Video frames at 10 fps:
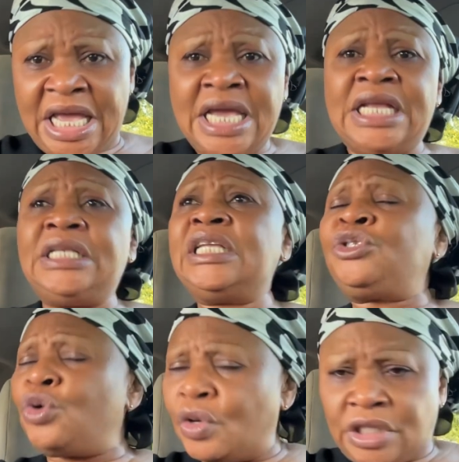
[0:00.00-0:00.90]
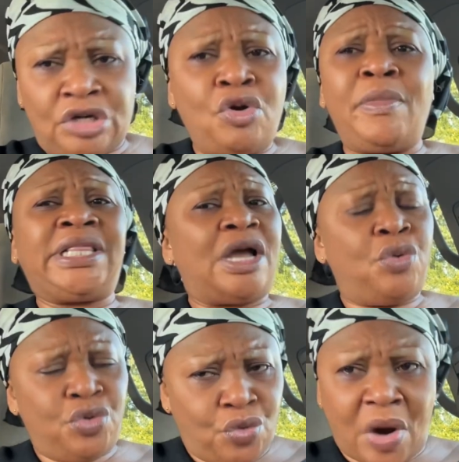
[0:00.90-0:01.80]
In this country, no matter
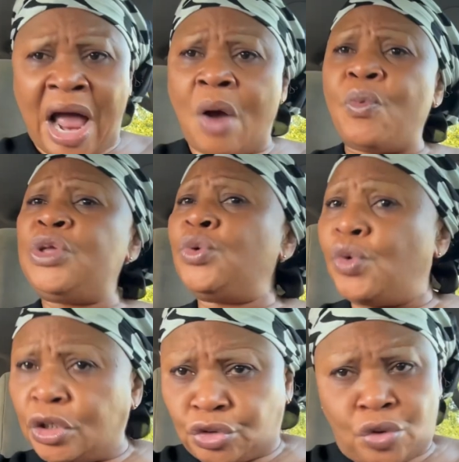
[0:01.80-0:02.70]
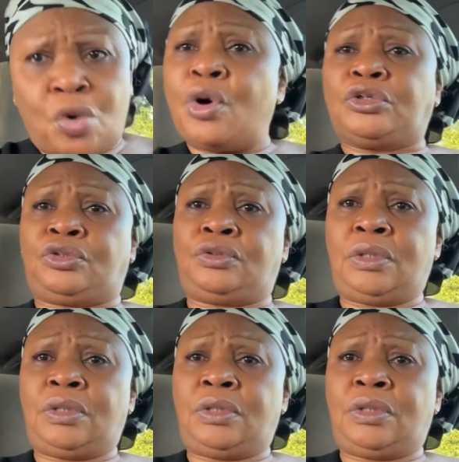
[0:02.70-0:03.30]
who you are, when you go to court